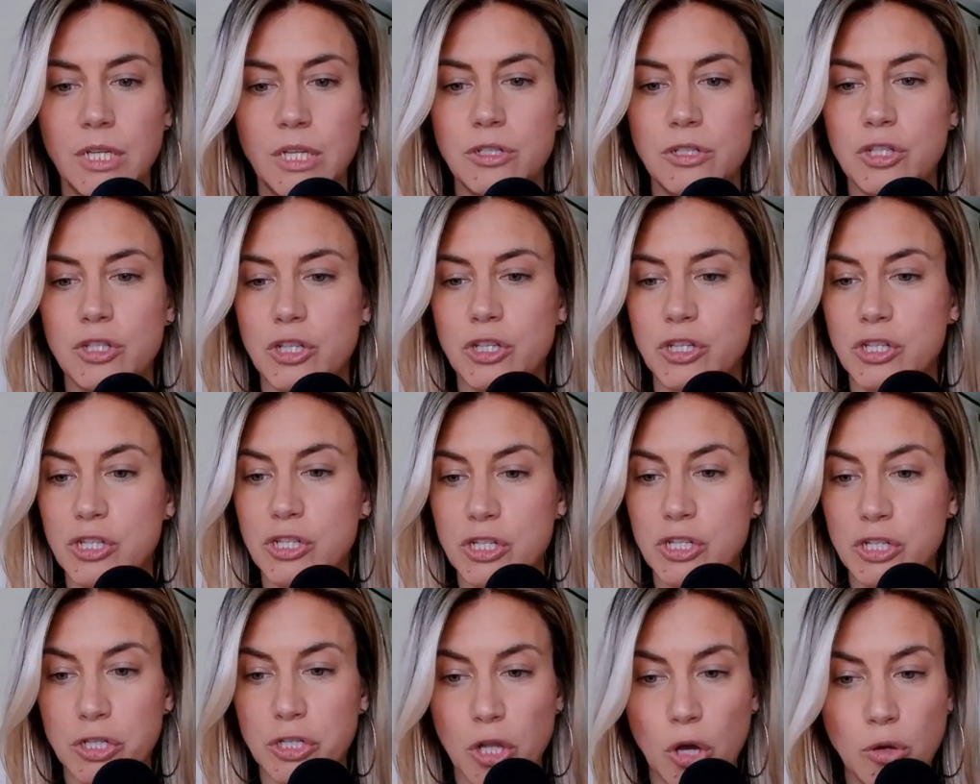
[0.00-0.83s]
to
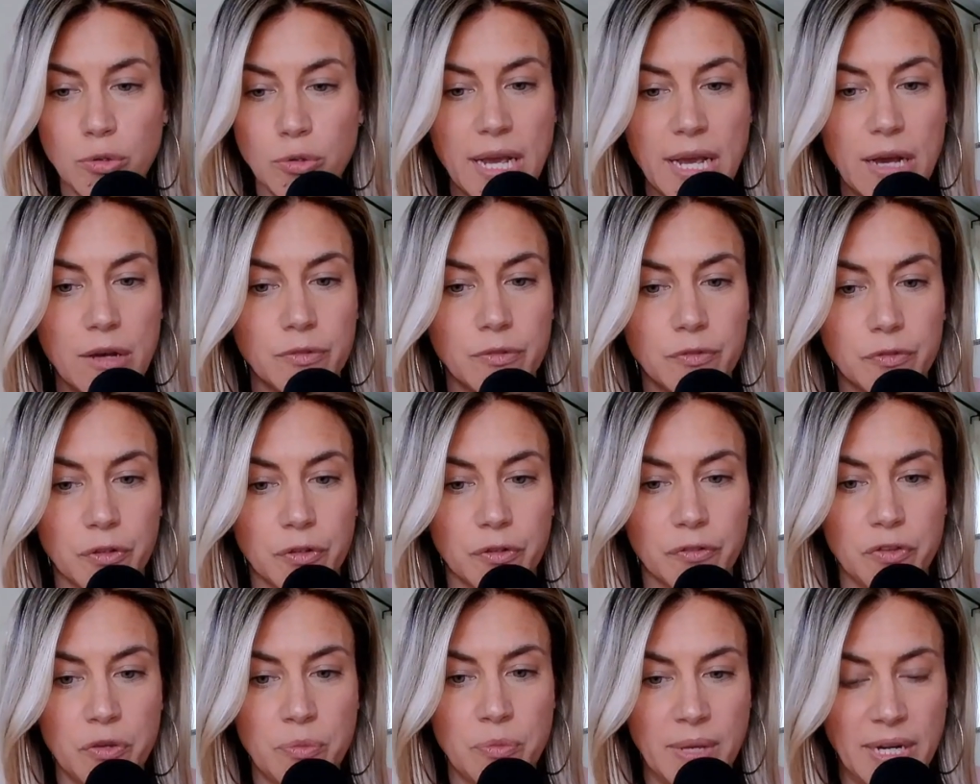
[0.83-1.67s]
slow down for a
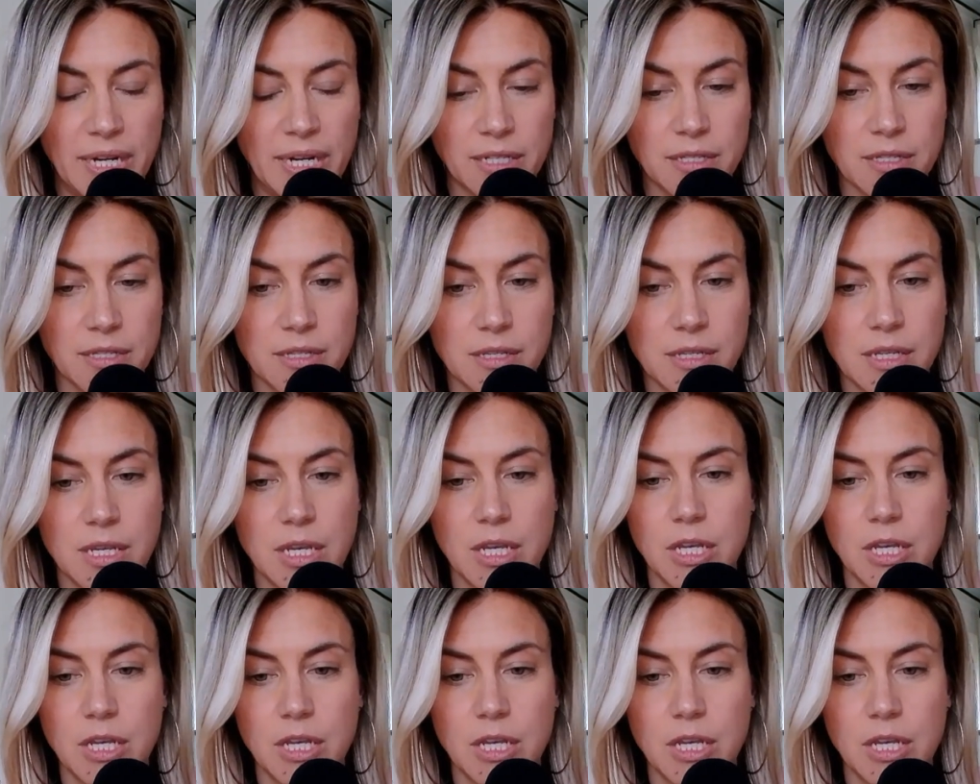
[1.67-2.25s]
few minutes,